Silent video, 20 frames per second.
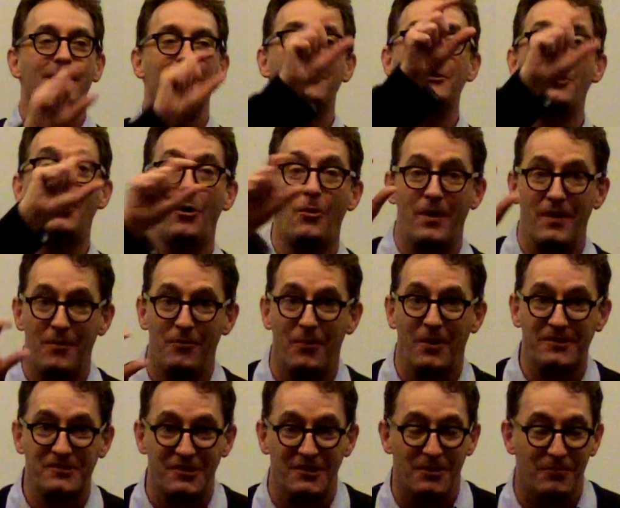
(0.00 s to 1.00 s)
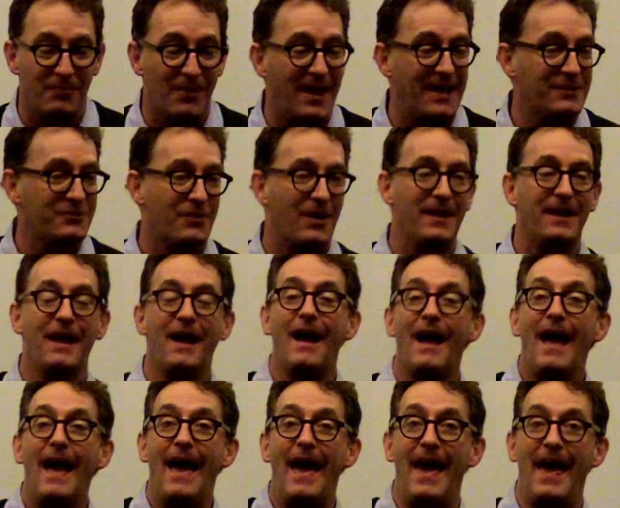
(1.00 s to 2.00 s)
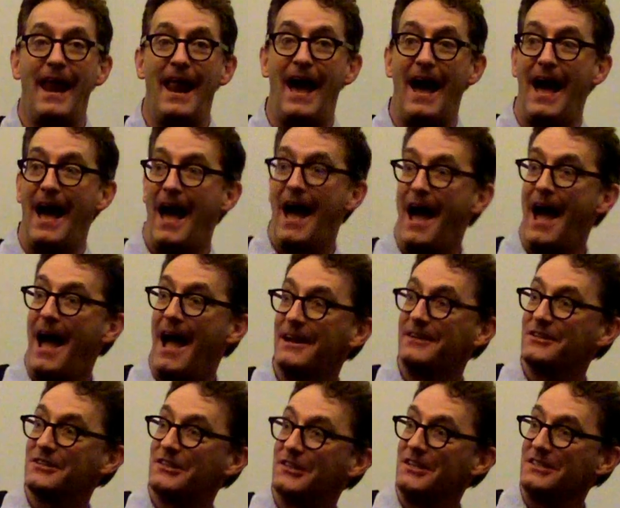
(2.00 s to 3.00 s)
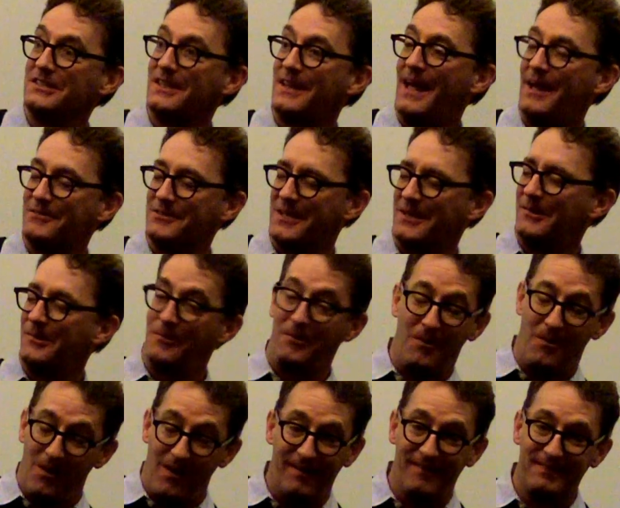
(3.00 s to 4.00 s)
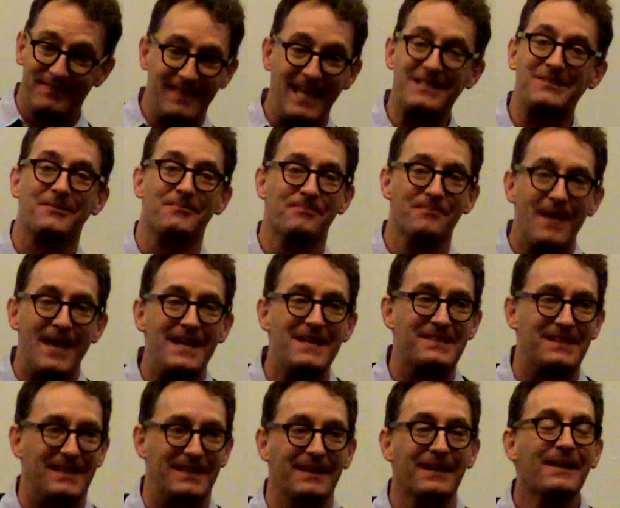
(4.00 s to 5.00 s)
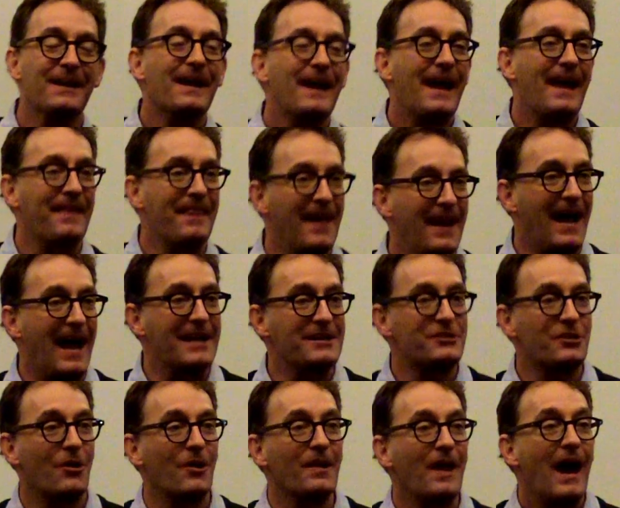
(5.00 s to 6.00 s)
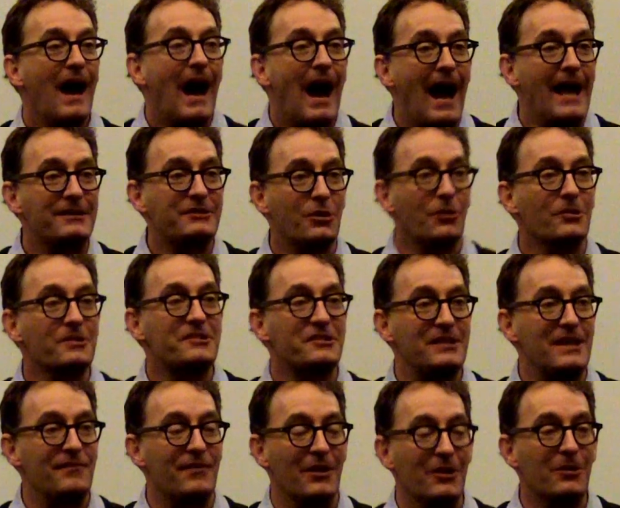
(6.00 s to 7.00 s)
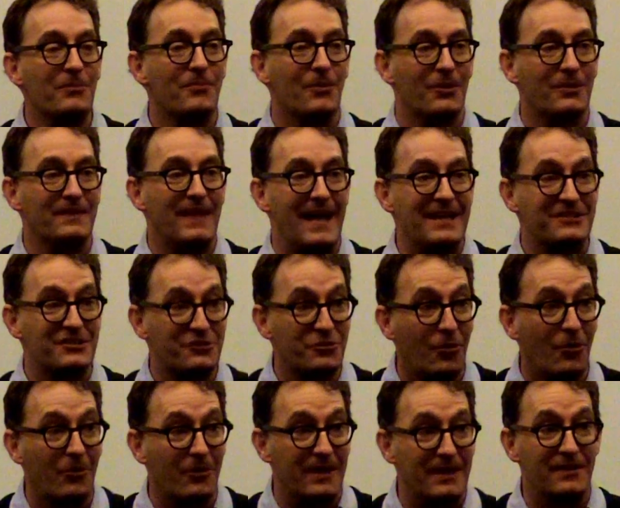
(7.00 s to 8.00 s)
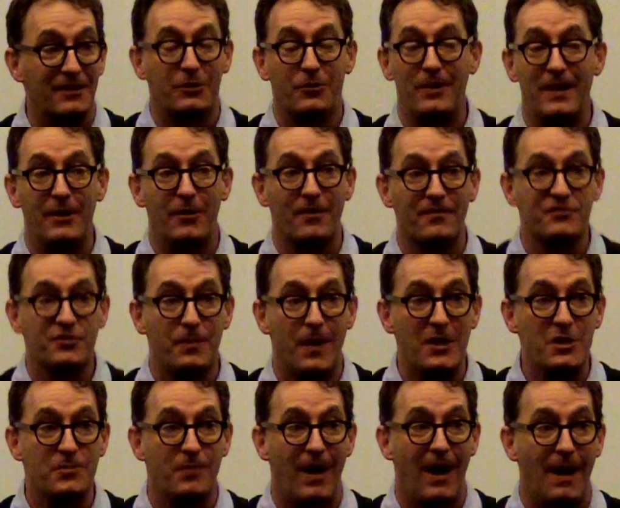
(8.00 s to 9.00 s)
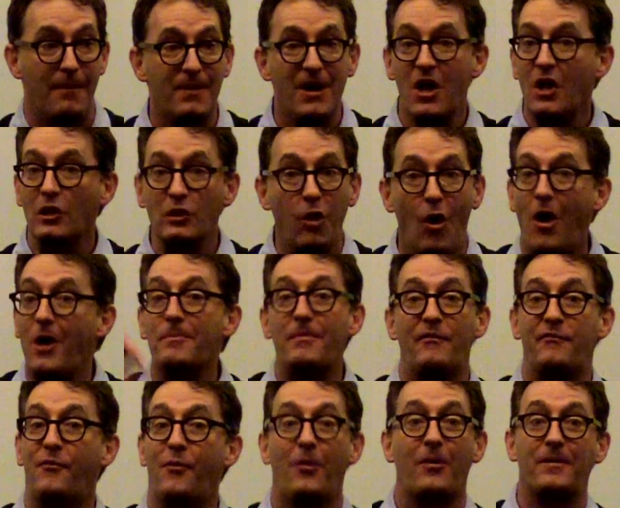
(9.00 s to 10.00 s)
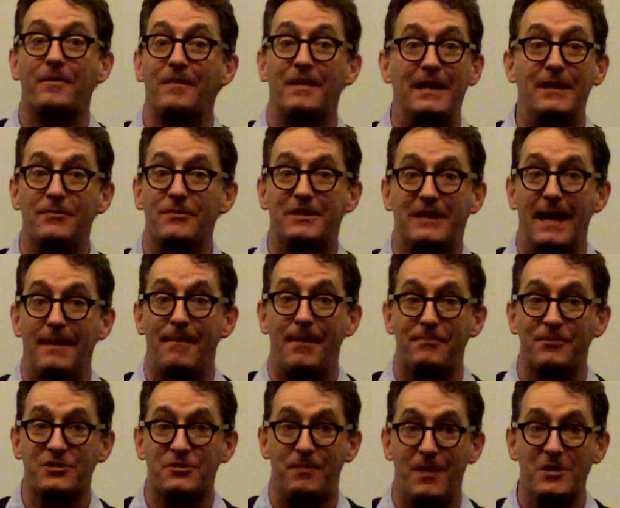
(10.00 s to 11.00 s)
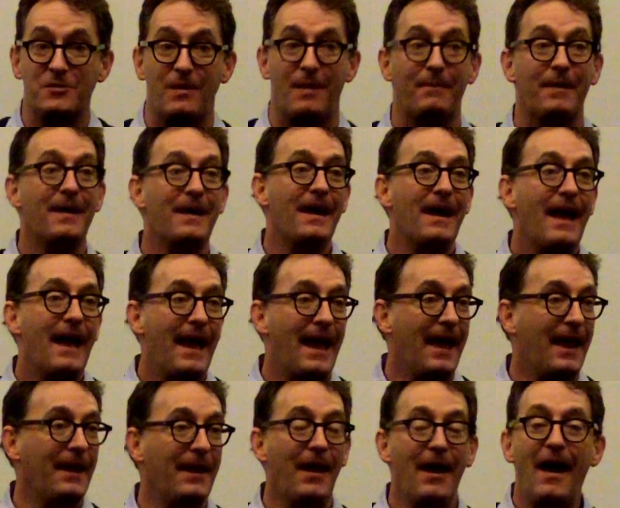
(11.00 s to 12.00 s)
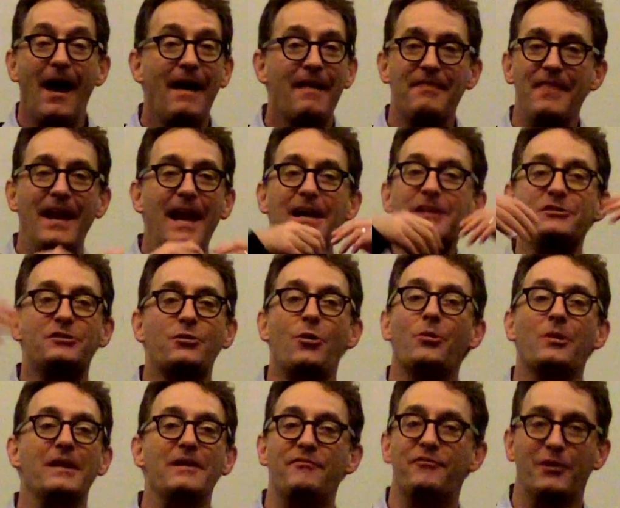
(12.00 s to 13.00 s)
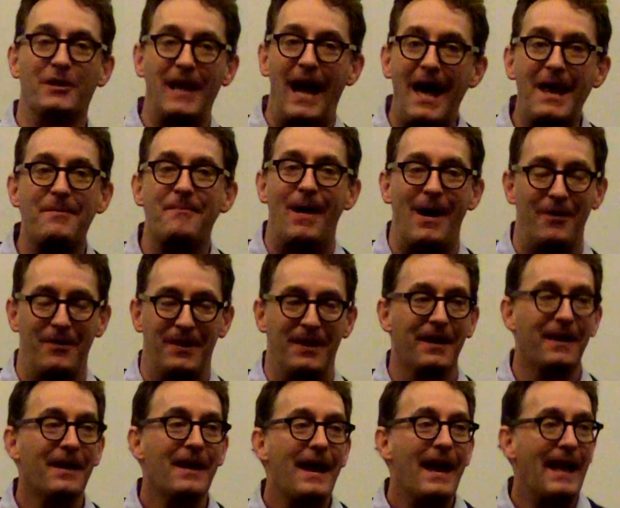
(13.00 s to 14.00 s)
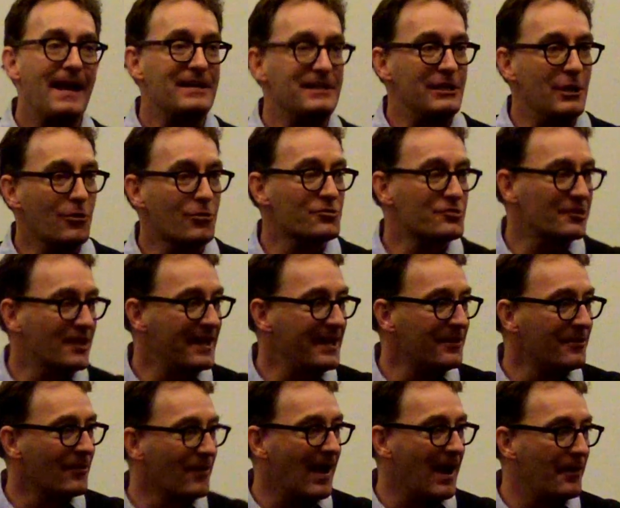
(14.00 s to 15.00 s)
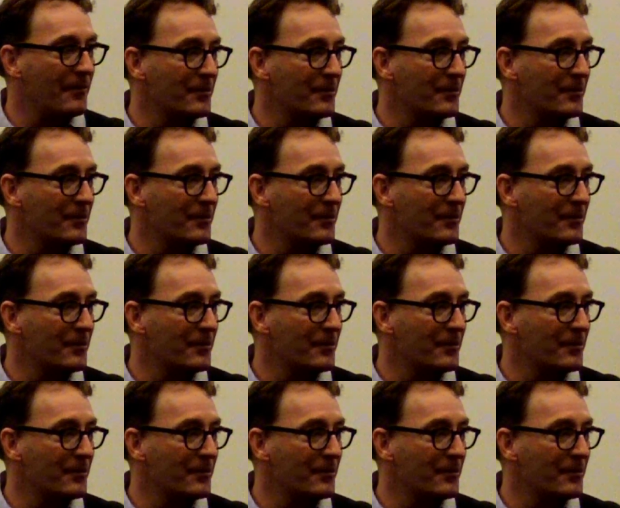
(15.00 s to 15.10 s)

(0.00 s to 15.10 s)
you know what's in the blanks, right? And I just listened to that. I was like, that's amazing. And then I told Steve Hillenburg that story, the creator of SpongeBob, long before he came up with SpongeBob. And then I totally forgot about it. And years later,